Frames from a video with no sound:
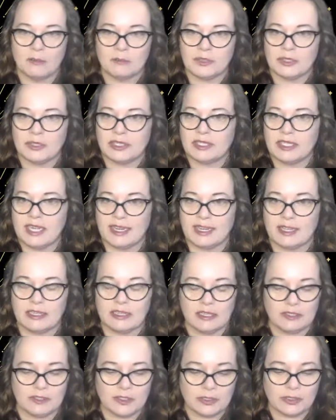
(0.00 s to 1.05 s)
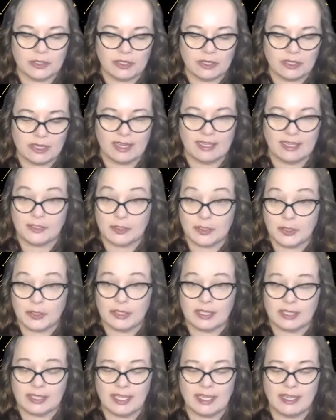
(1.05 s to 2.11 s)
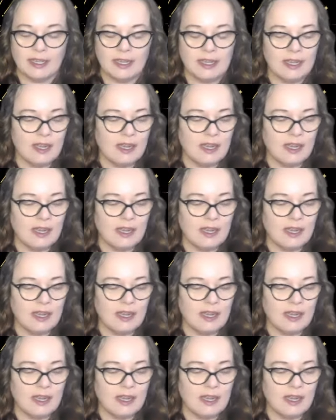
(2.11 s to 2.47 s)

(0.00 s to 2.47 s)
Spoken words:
You can take it internally.